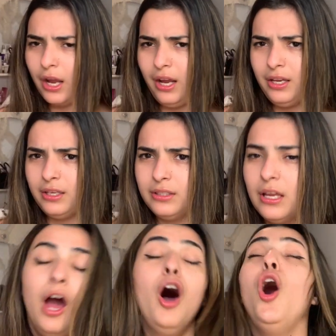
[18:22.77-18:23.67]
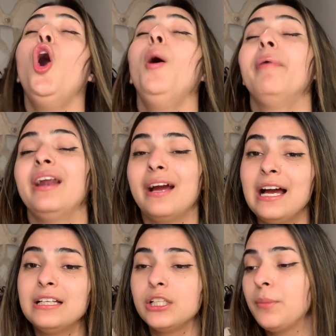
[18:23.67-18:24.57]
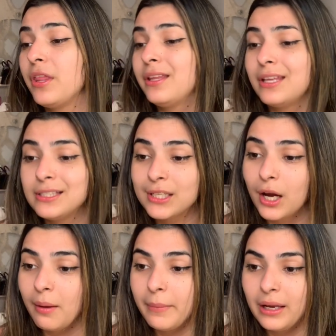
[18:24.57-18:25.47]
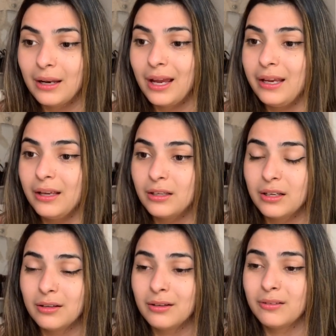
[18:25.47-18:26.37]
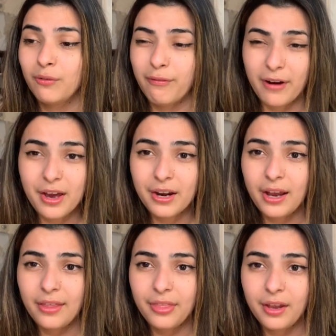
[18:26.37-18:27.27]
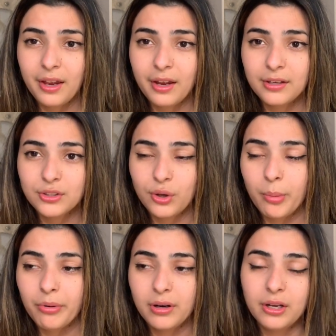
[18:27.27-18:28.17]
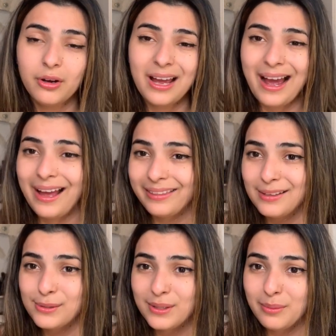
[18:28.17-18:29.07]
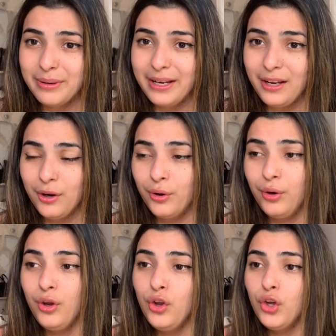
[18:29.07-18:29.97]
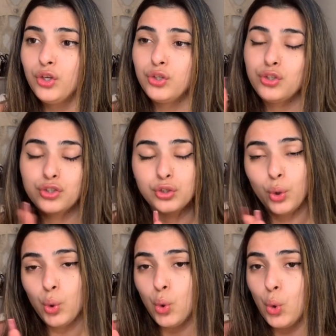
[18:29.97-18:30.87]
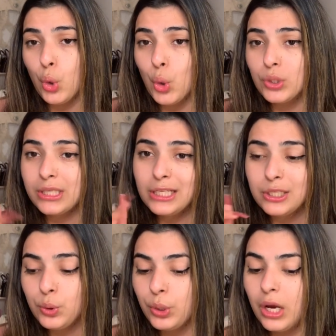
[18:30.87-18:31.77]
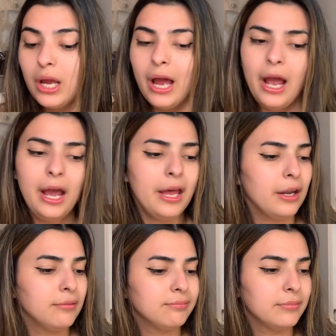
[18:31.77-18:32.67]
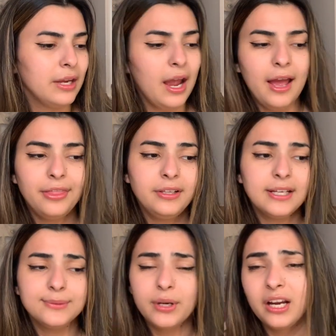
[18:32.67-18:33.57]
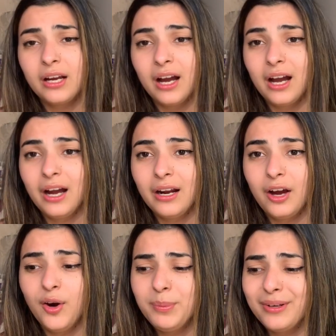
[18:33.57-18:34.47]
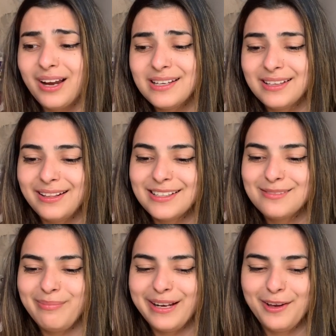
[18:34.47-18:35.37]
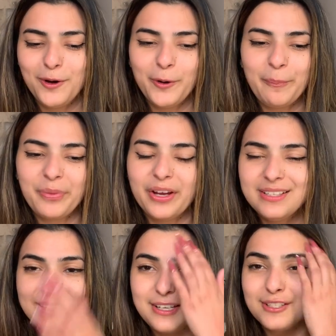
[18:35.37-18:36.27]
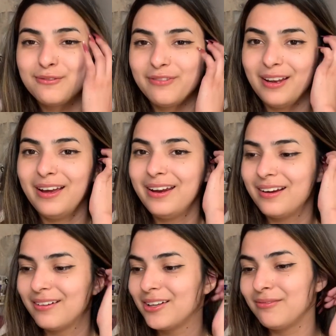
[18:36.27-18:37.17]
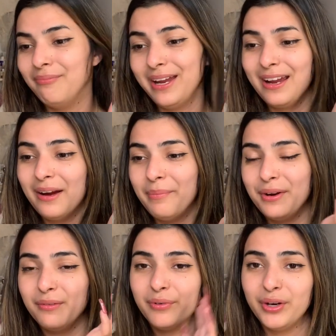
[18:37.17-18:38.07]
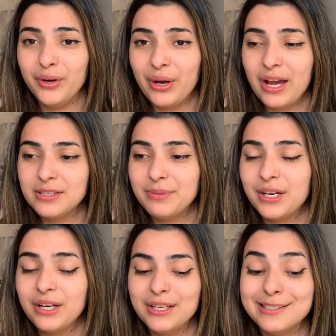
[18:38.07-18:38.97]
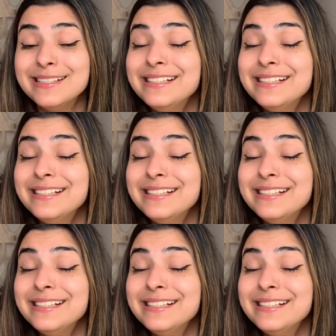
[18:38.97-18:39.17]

Nice. Oh, but I got some other things coming like Friday, I think, so I'm probably gonna add that to the video, so stay tuned. And yeah, I think that's what I got. I hope you guys like this video. Honestly, I just felt like making a video for you guys because